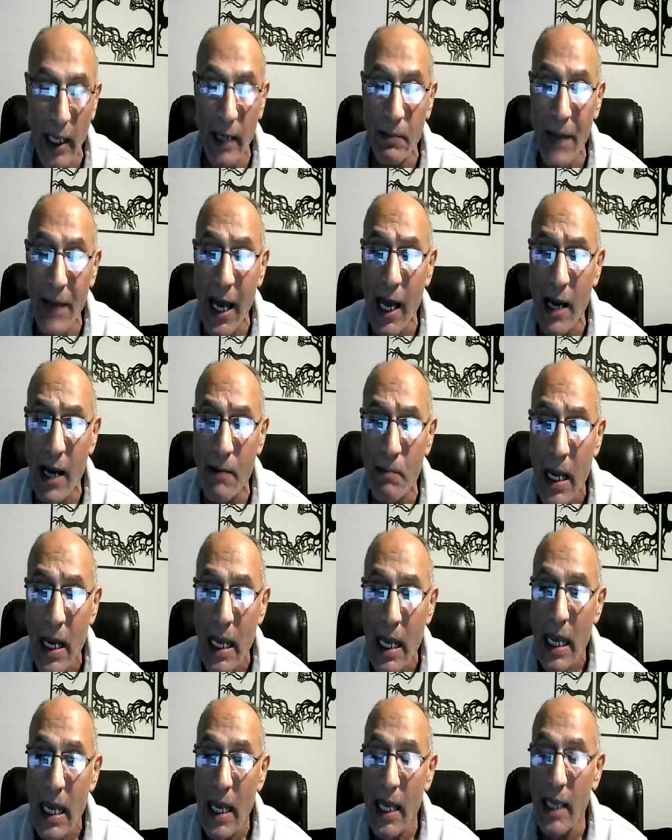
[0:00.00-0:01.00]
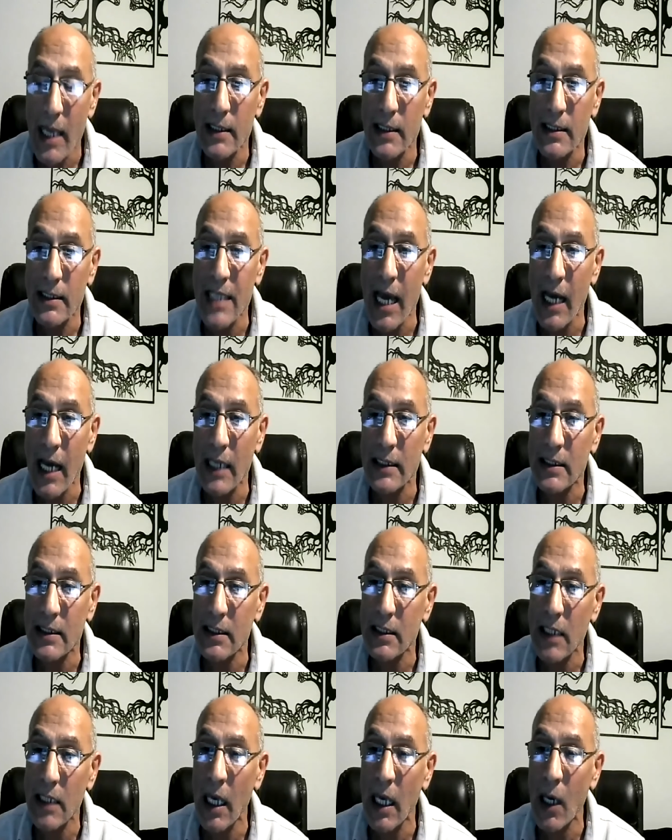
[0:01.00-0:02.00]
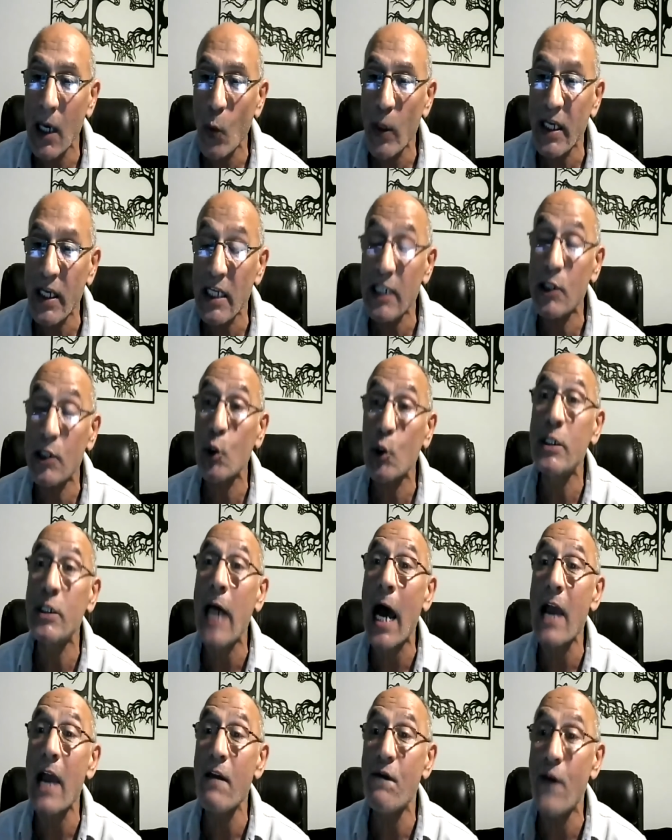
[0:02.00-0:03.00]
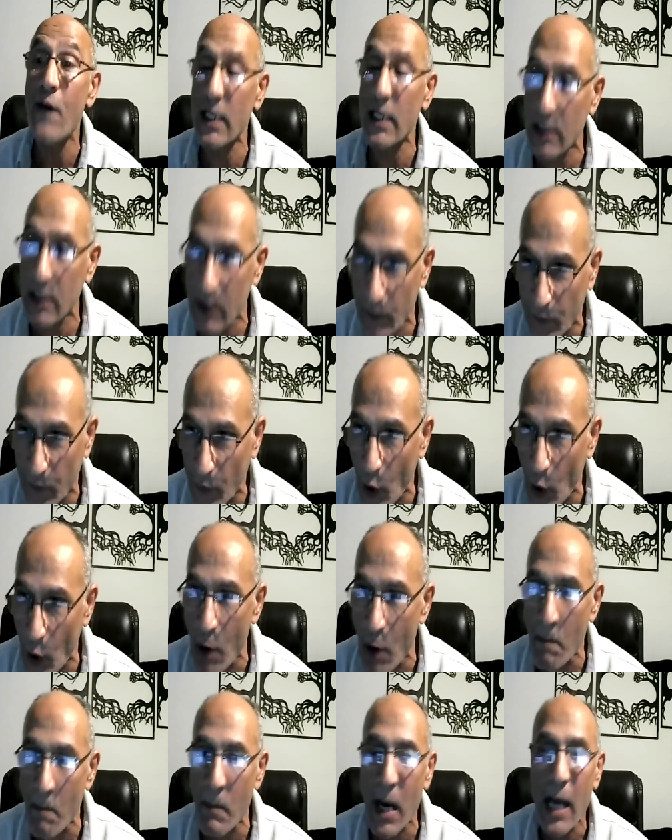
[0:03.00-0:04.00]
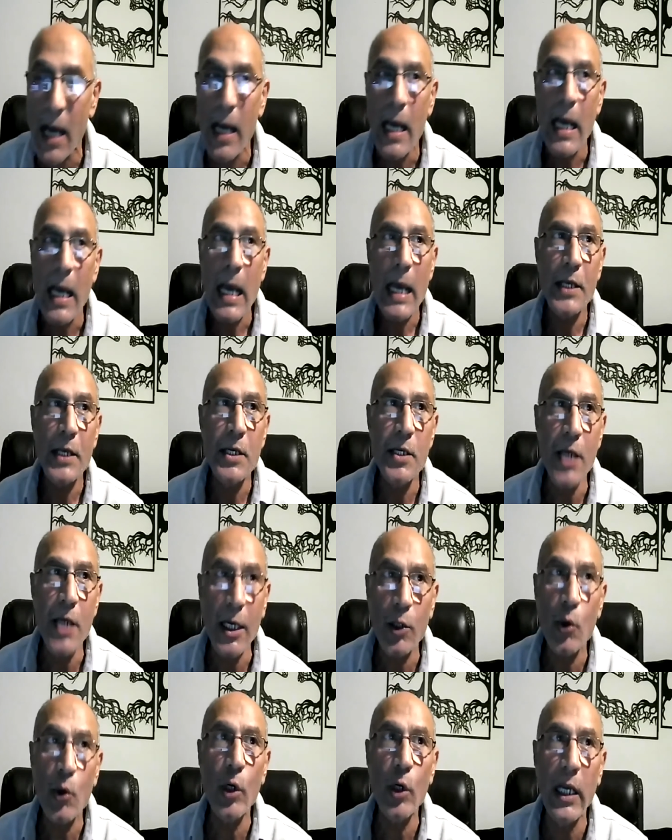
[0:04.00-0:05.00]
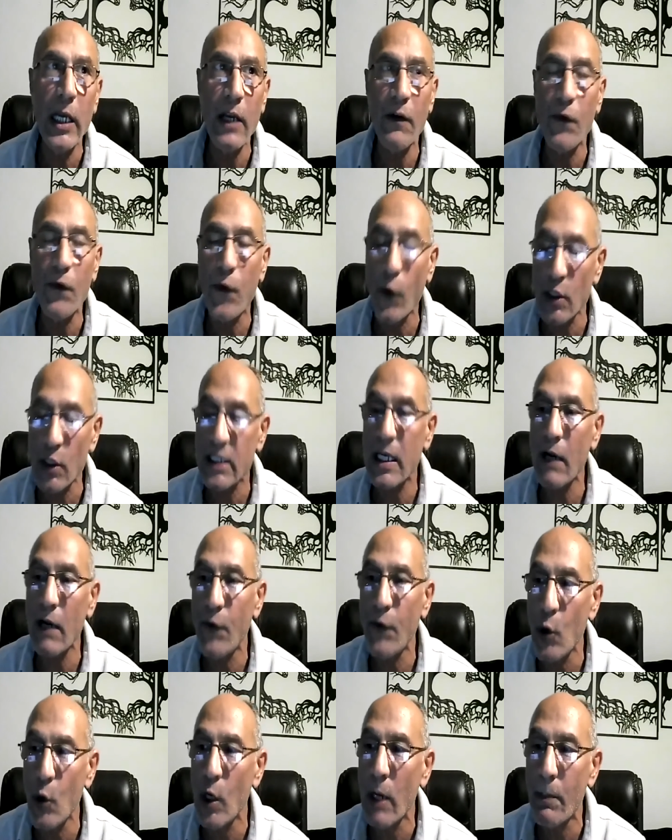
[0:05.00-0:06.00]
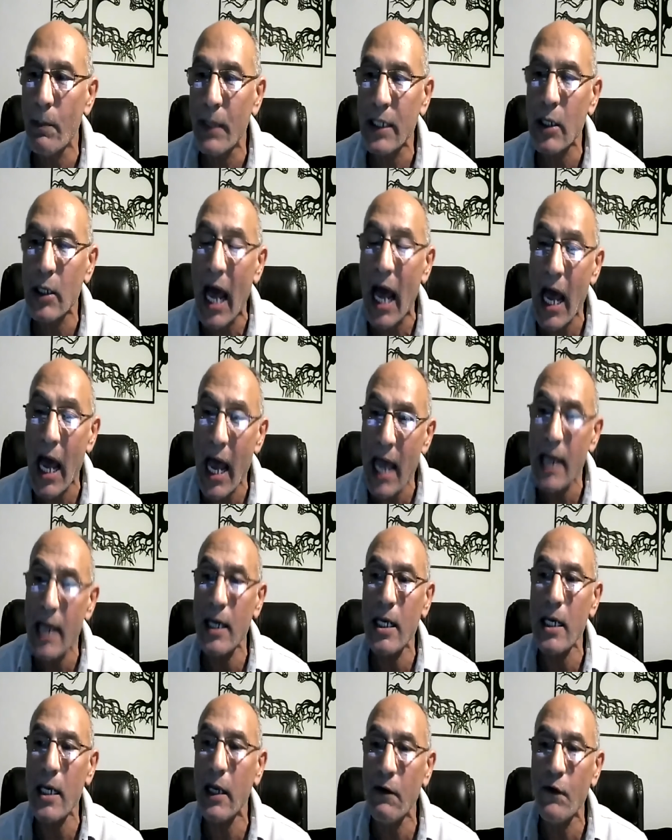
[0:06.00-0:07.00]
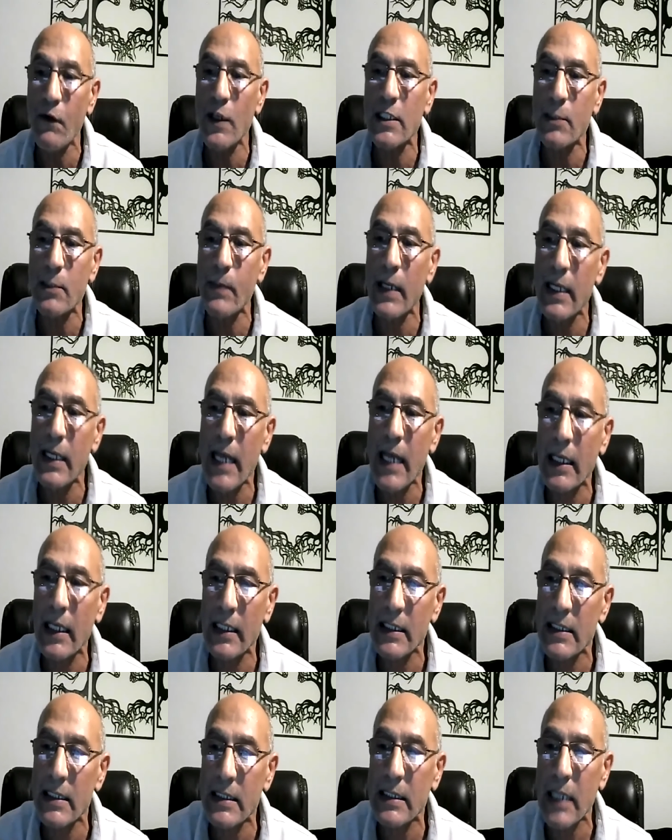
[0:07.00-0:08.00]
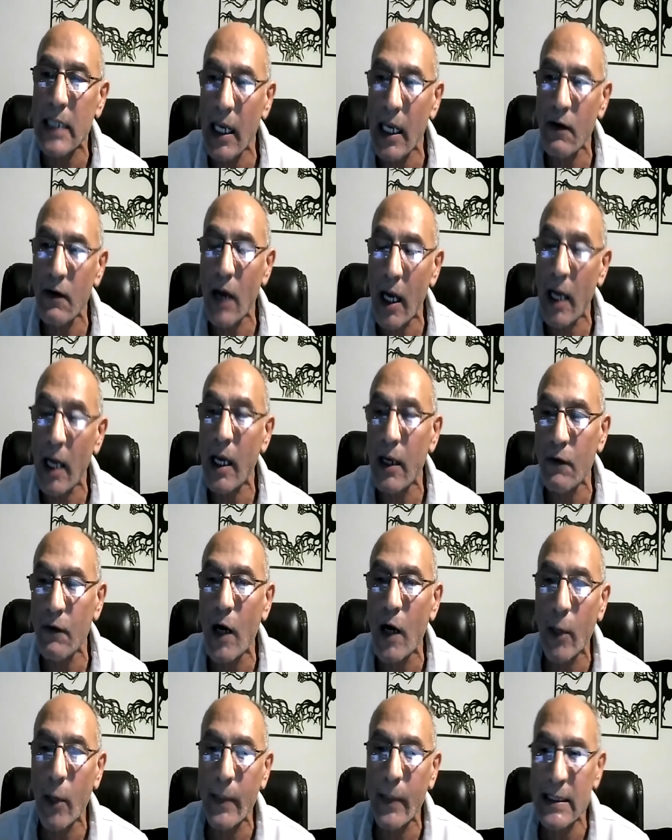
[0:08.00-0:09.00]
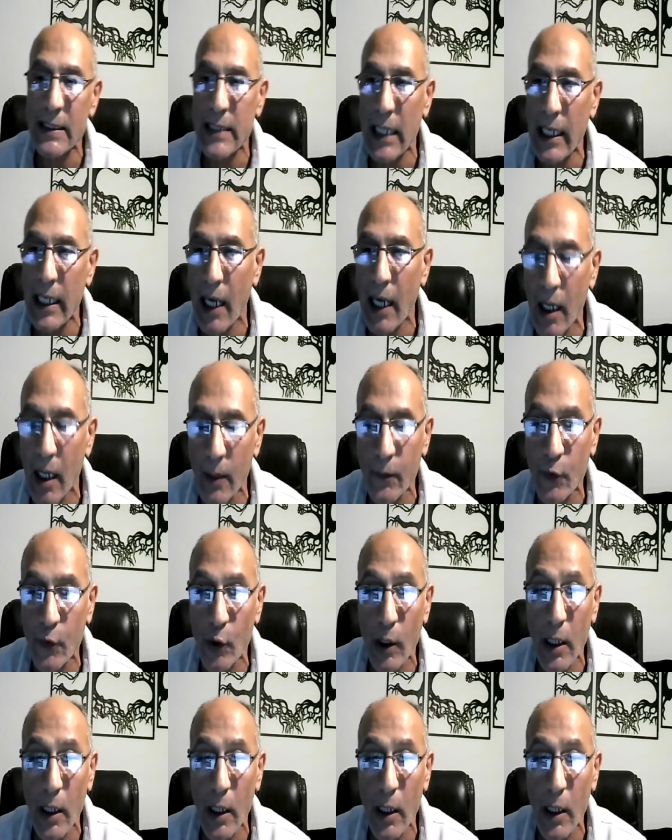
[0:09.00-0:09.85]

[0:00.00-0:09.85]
imam is that uh, we need to divest from not only fossil fuel but any investment that is in, uh, environmentally harmful.